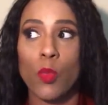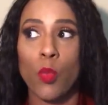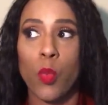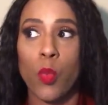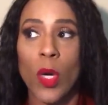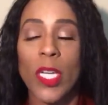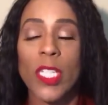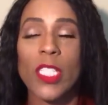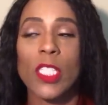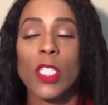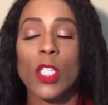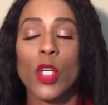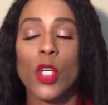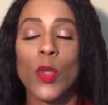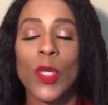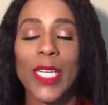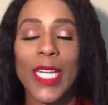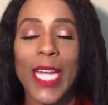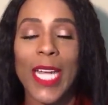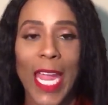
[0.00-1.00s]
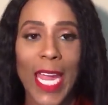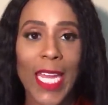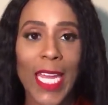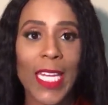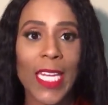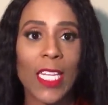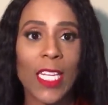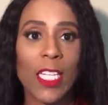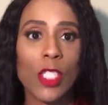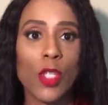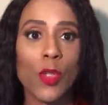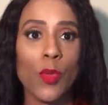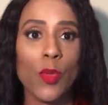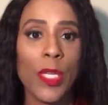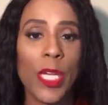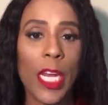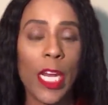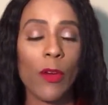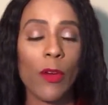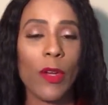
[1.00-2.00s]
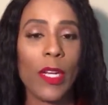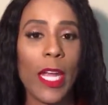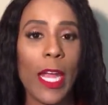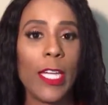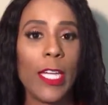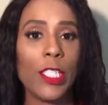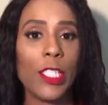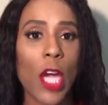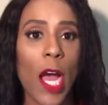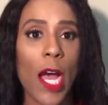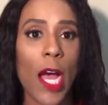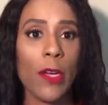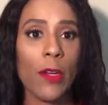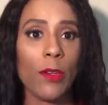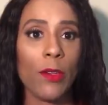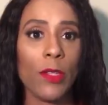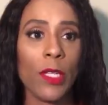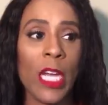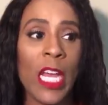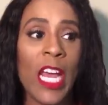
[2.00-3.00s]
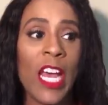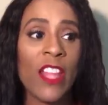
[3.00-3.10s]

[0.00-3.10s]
was created to carry a child.